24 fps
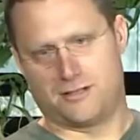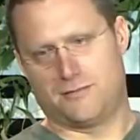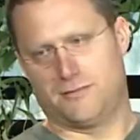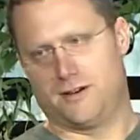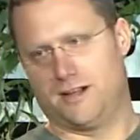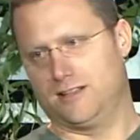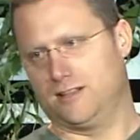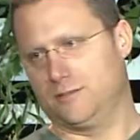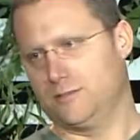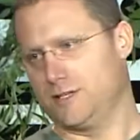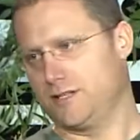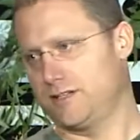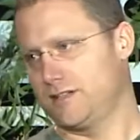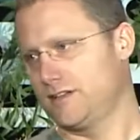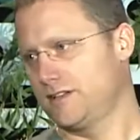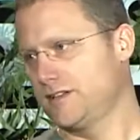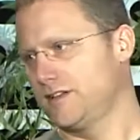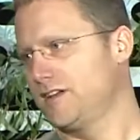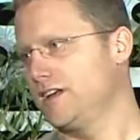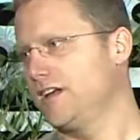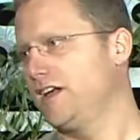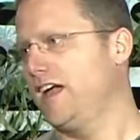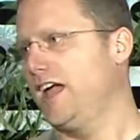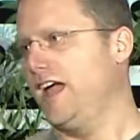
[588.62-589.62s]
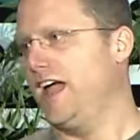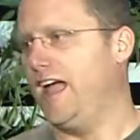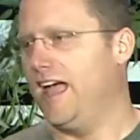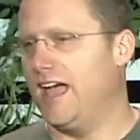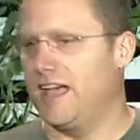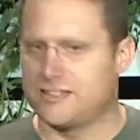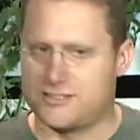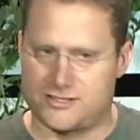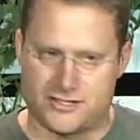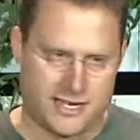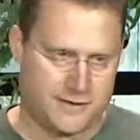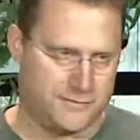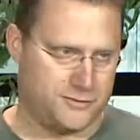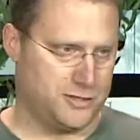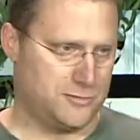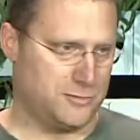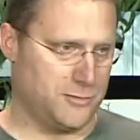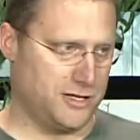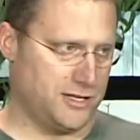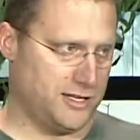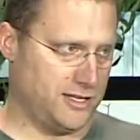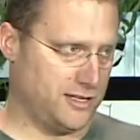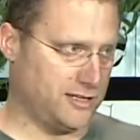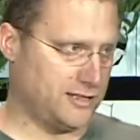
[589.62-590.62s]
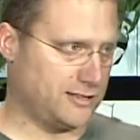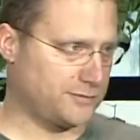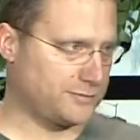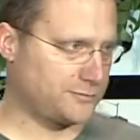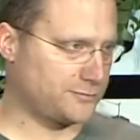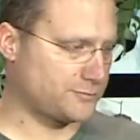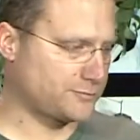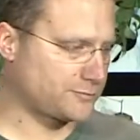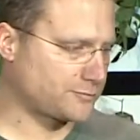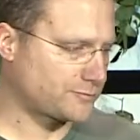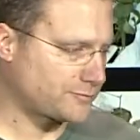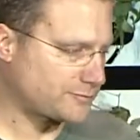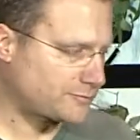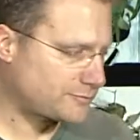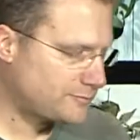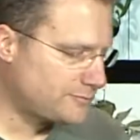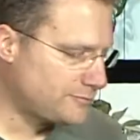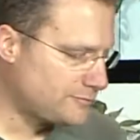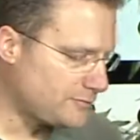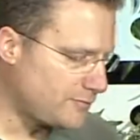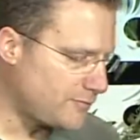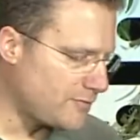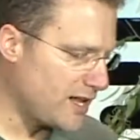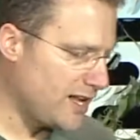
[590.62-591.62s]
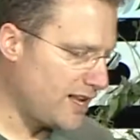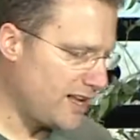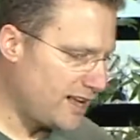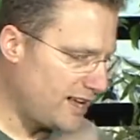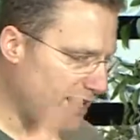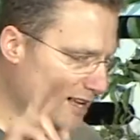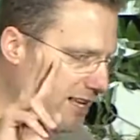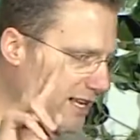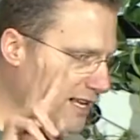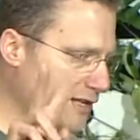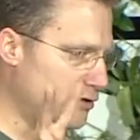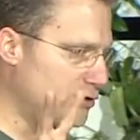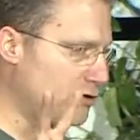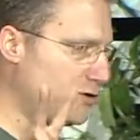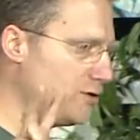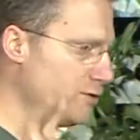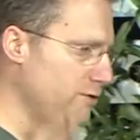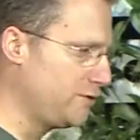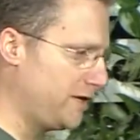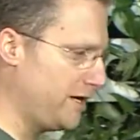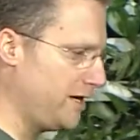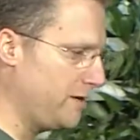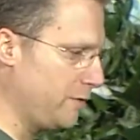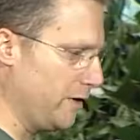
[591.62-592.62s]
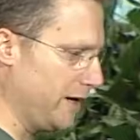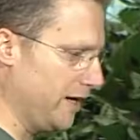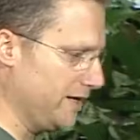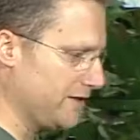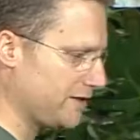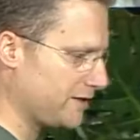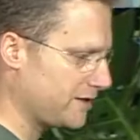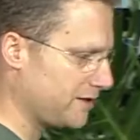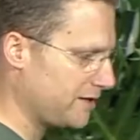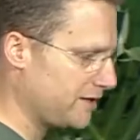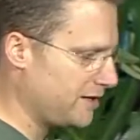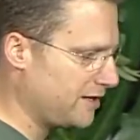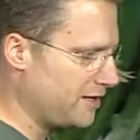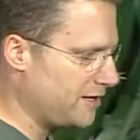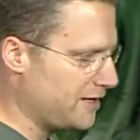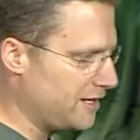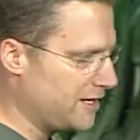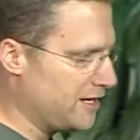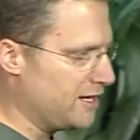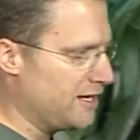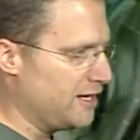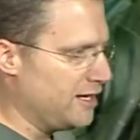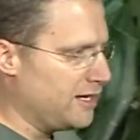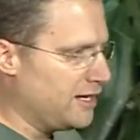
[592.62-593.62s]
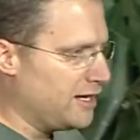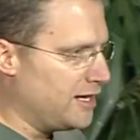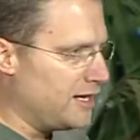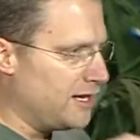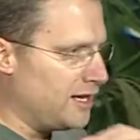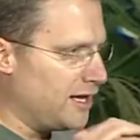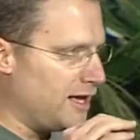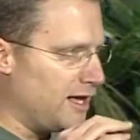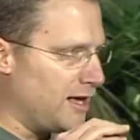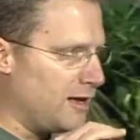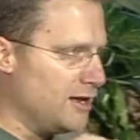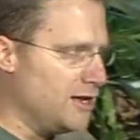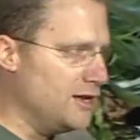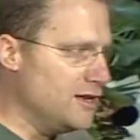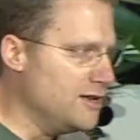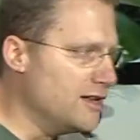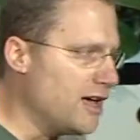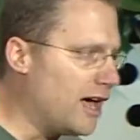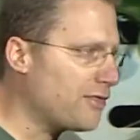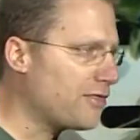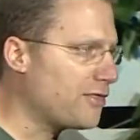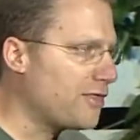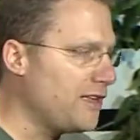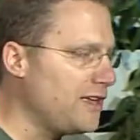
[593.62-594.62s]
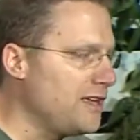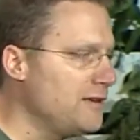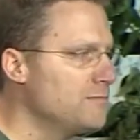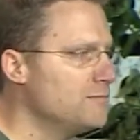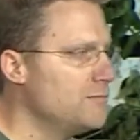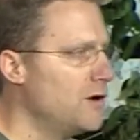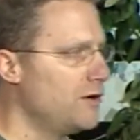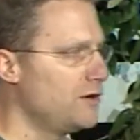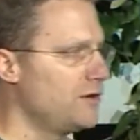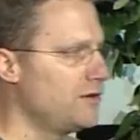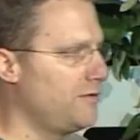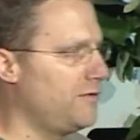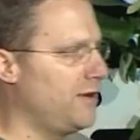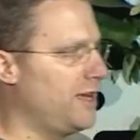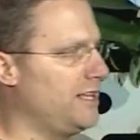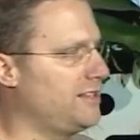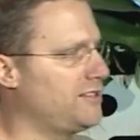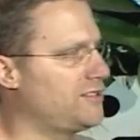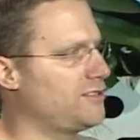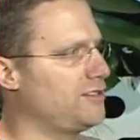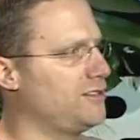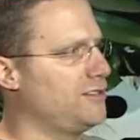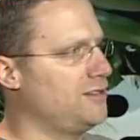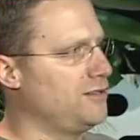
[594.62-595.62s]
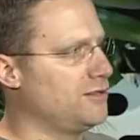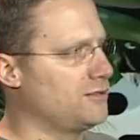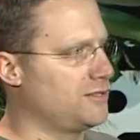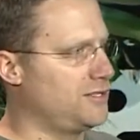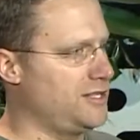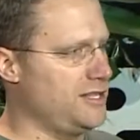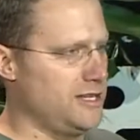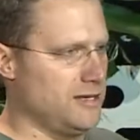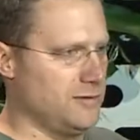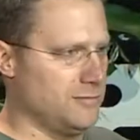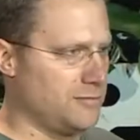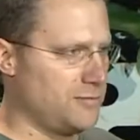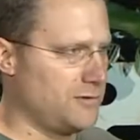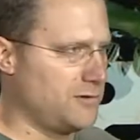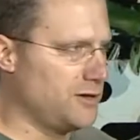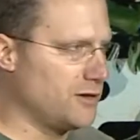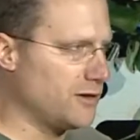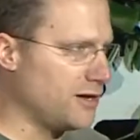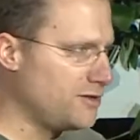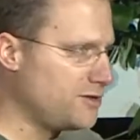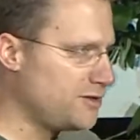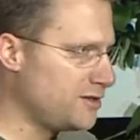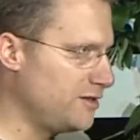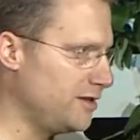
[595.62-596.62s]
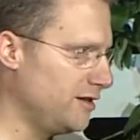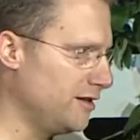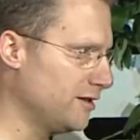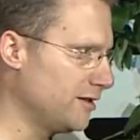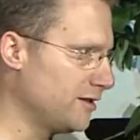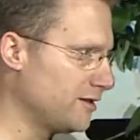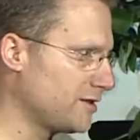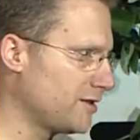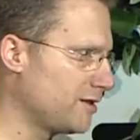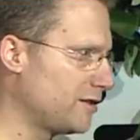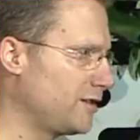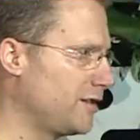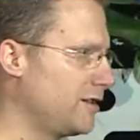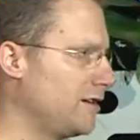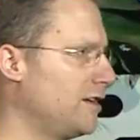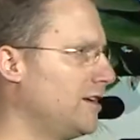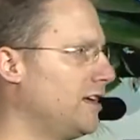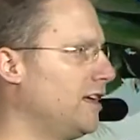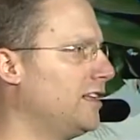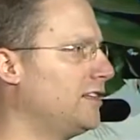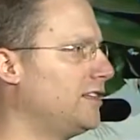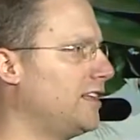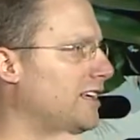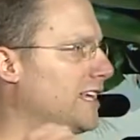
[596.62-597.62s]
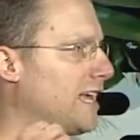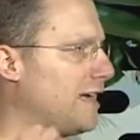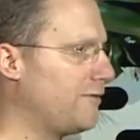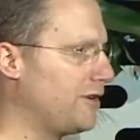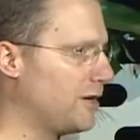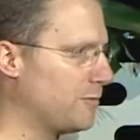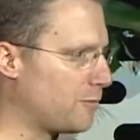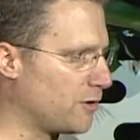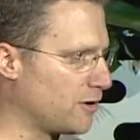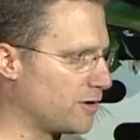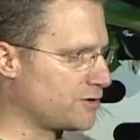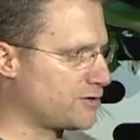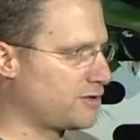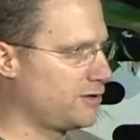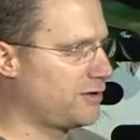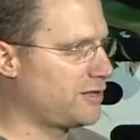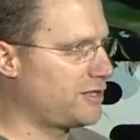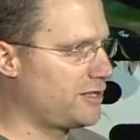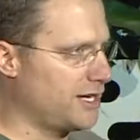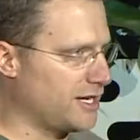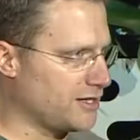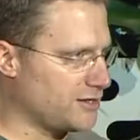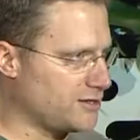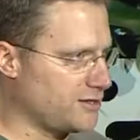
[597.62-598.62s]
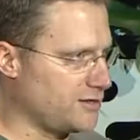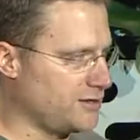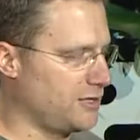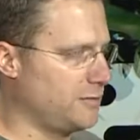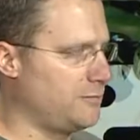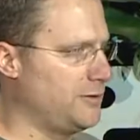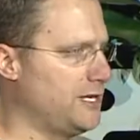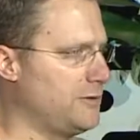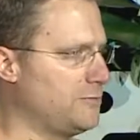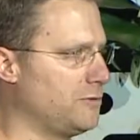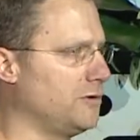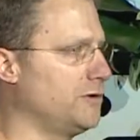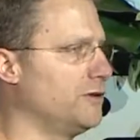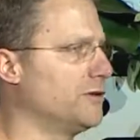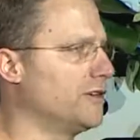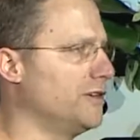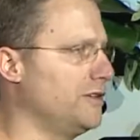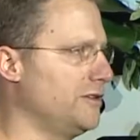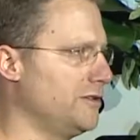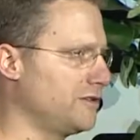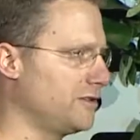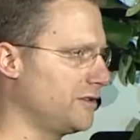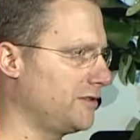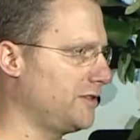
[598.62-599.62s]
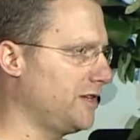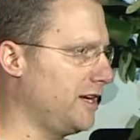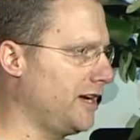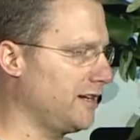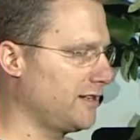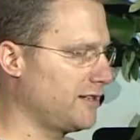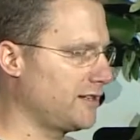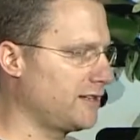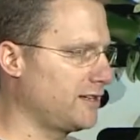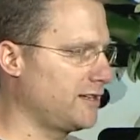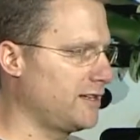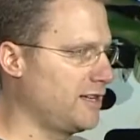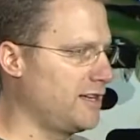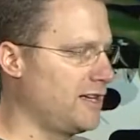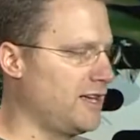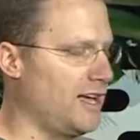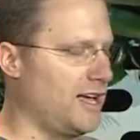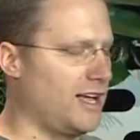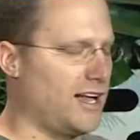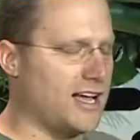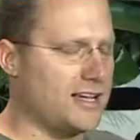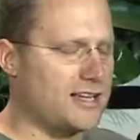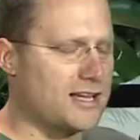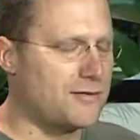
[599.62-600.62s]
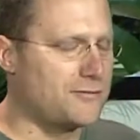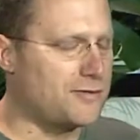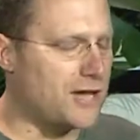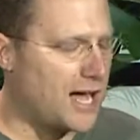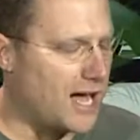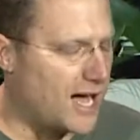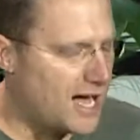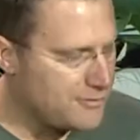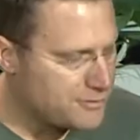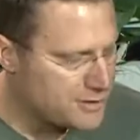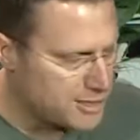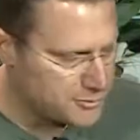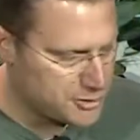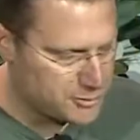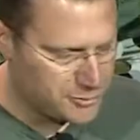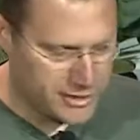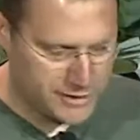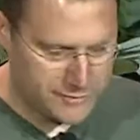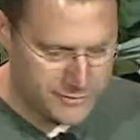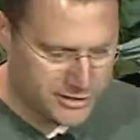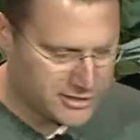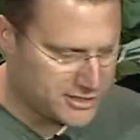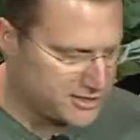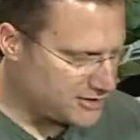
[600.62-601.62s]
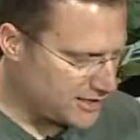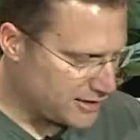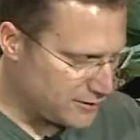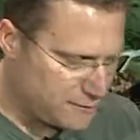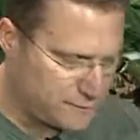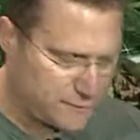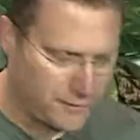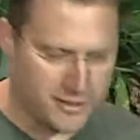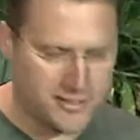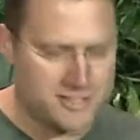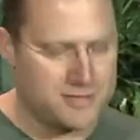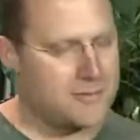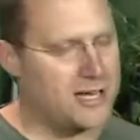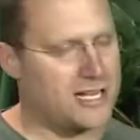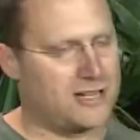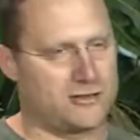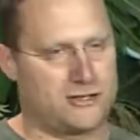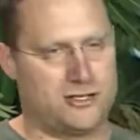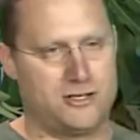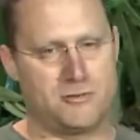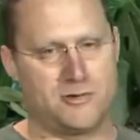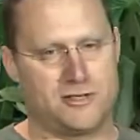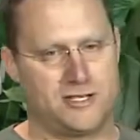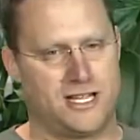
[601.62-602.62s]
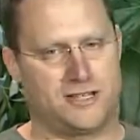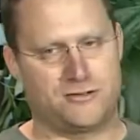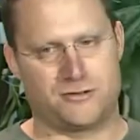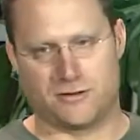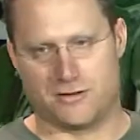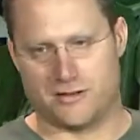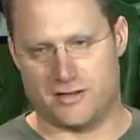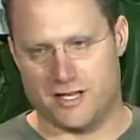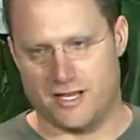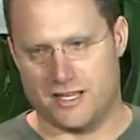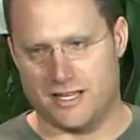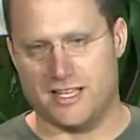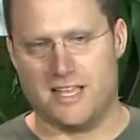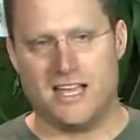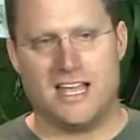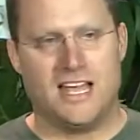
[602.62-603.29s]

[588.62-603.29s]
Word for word: your development and saves you money in two key ways. Nothing motivates your team, your engineers, like having a personal connection to the people who are going to use their tech. I have come to believe this is like fundamental human nature thing.